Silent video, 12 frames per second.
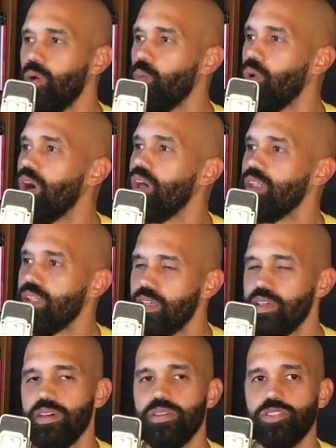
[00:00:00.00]
1,
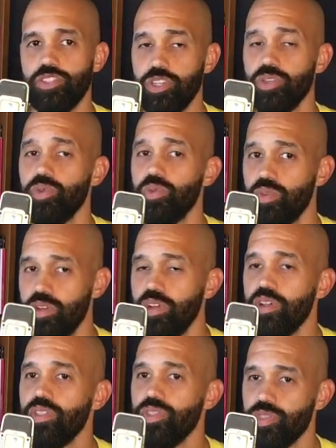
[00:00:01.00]
2,
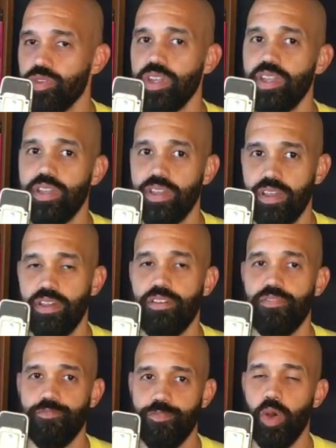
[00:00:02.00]
3,
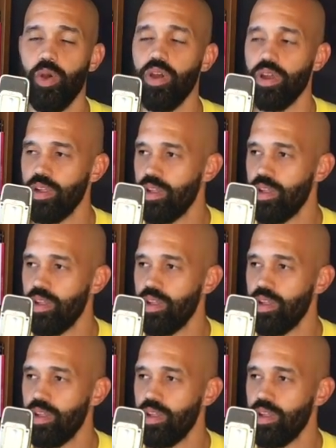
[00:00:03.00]
4.